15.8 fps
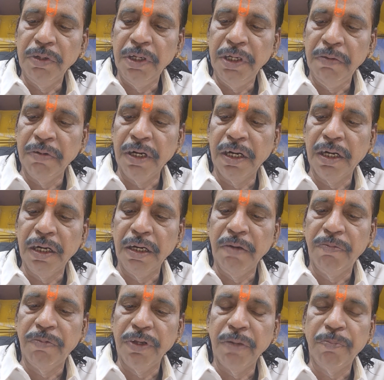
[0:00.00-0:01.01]
even
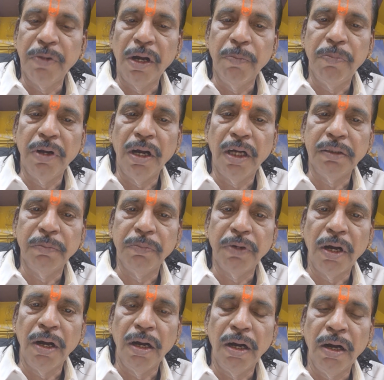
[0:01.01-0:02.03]
if the
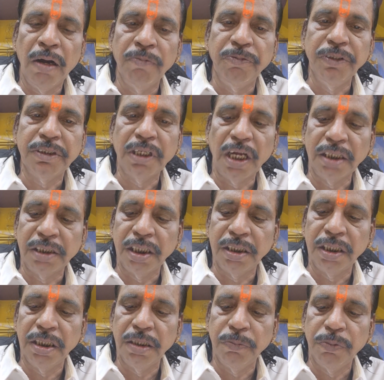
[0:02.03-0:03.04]
officer other
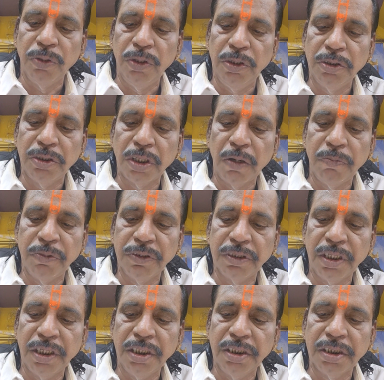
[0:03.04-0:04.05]
than the police
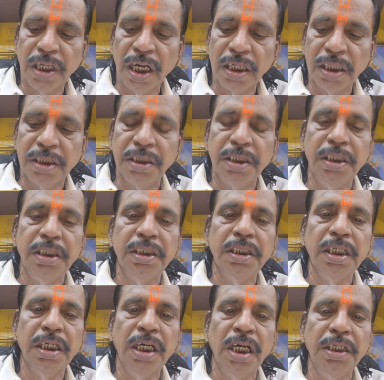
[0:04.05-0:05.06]
officer is
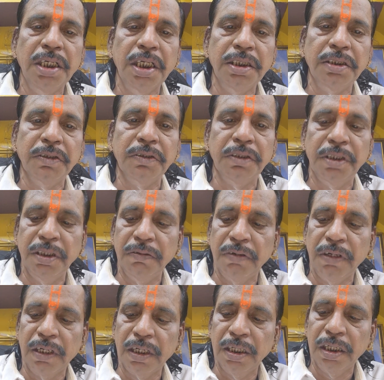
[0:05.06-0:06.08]
arresting or executing
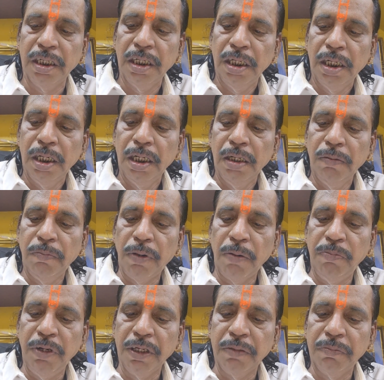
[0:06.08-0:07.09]
warrant,
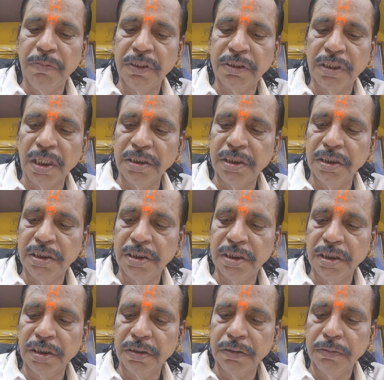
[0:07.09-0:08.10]
public must assist
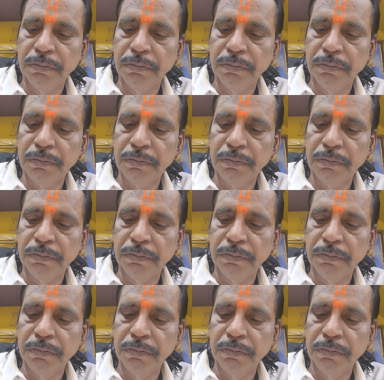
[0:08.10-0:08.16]
him.